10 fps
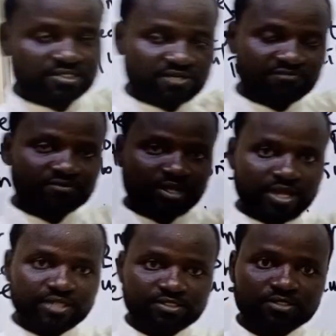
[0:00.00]
7,
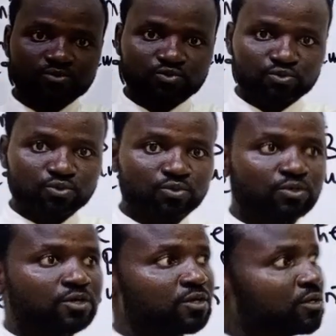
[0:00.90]
8
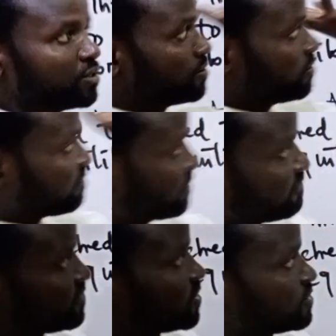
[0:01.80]
to
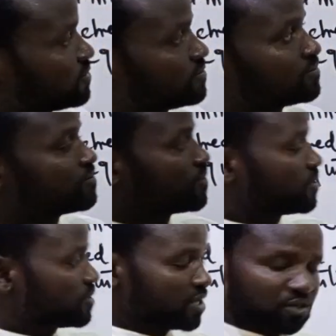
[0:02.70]
15.
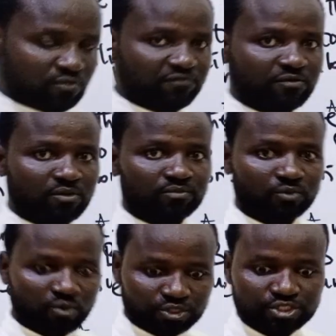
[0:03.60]
Thank you for
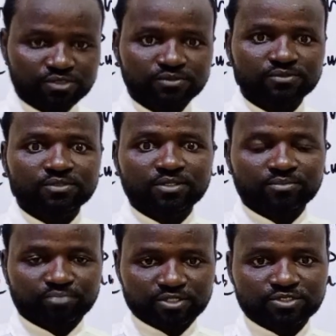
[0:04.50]
watching.
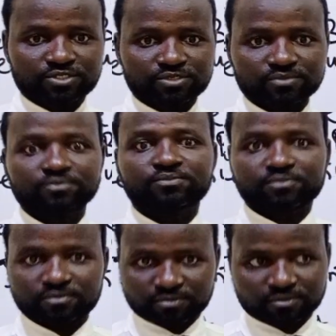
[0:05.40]
Please,
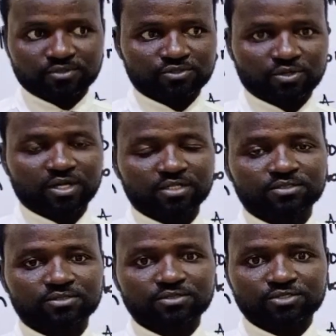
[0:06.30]
you
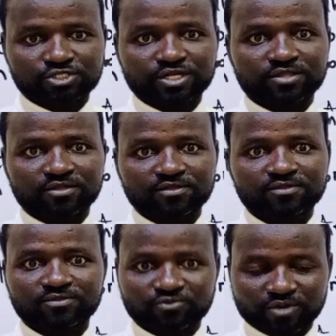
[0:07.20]
can share
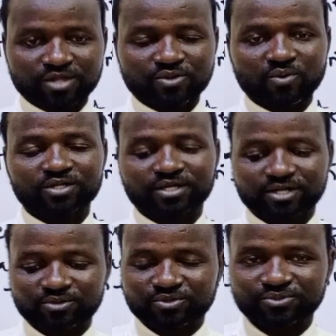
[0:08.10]
this to anyone around you.